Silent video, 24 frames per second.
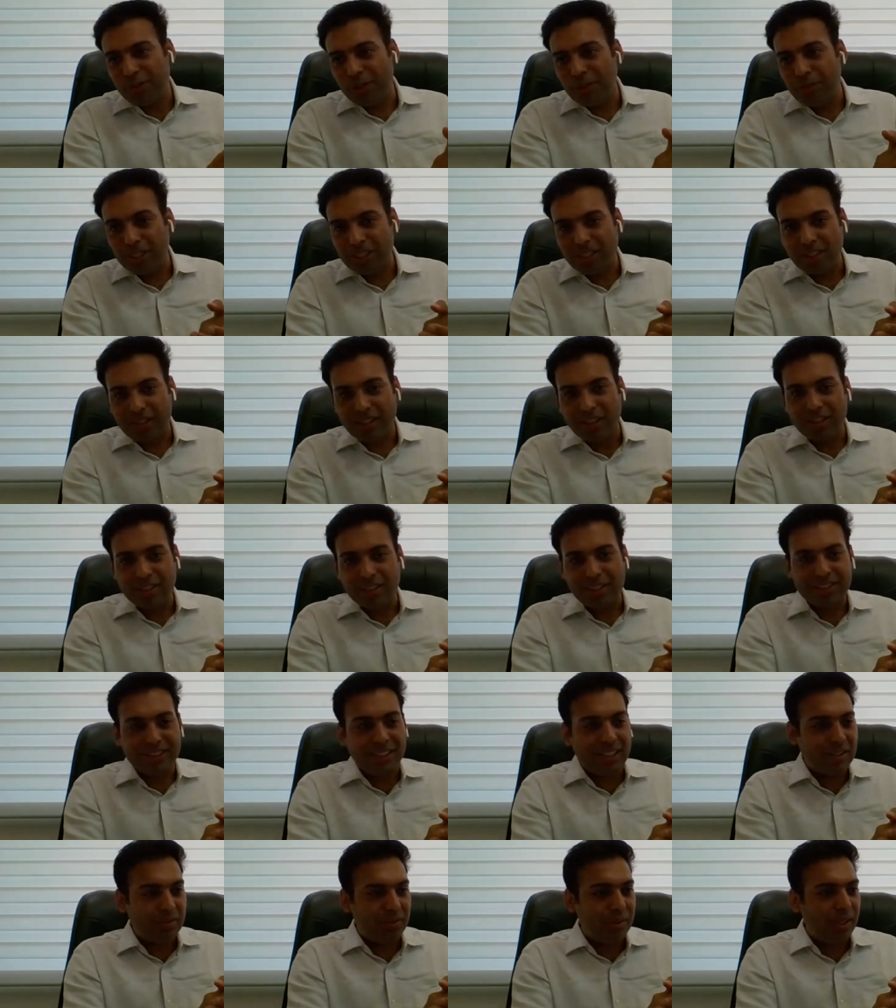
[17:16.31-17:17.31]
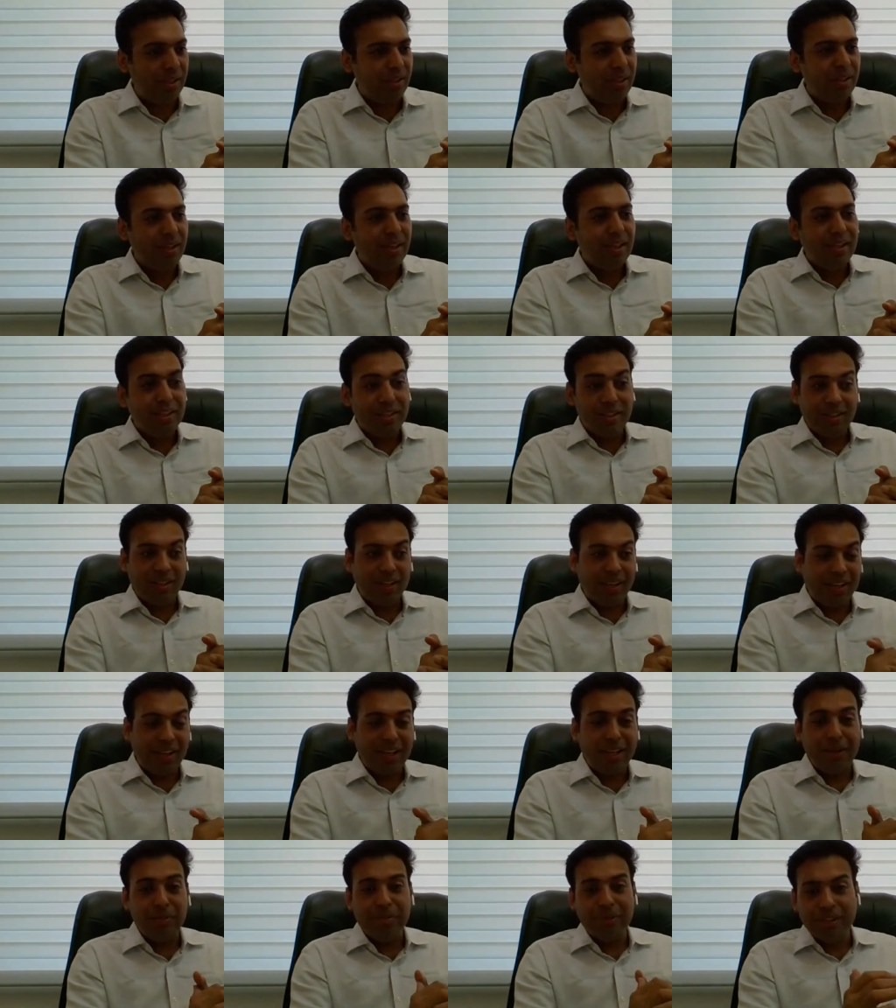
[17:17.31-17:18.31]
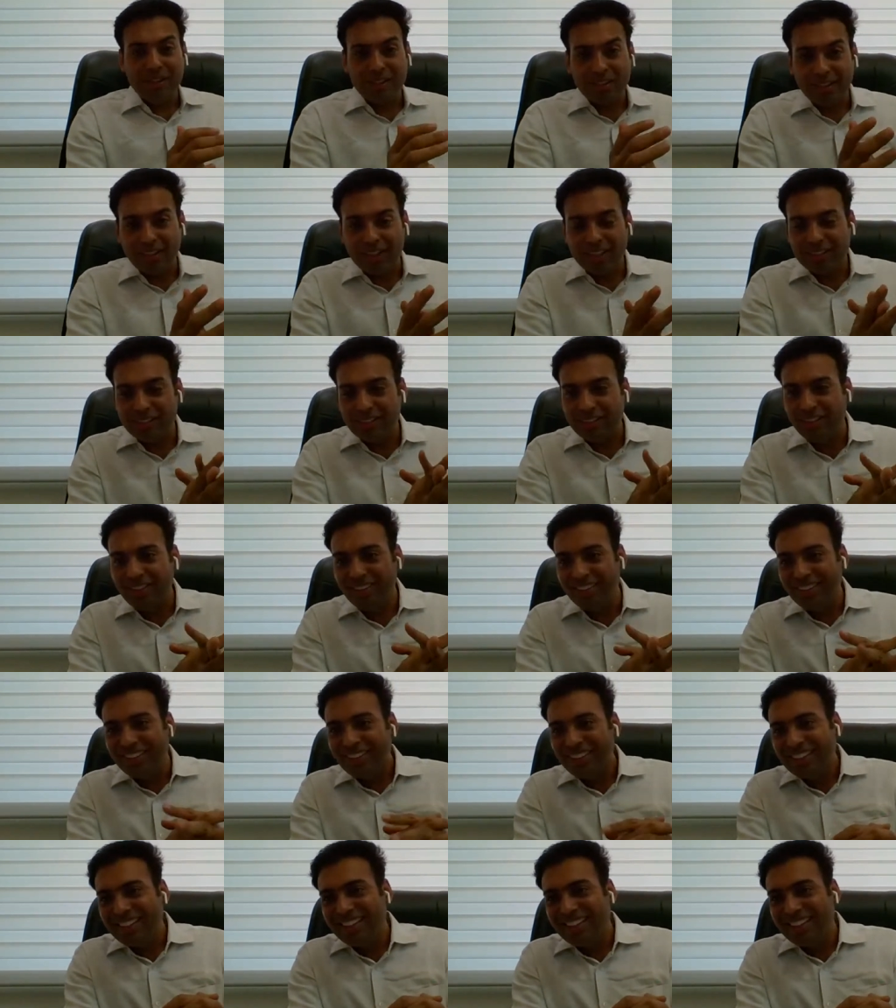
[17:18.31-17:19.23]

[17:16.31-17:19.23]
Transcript: from other countries as well. Yeah, I am international.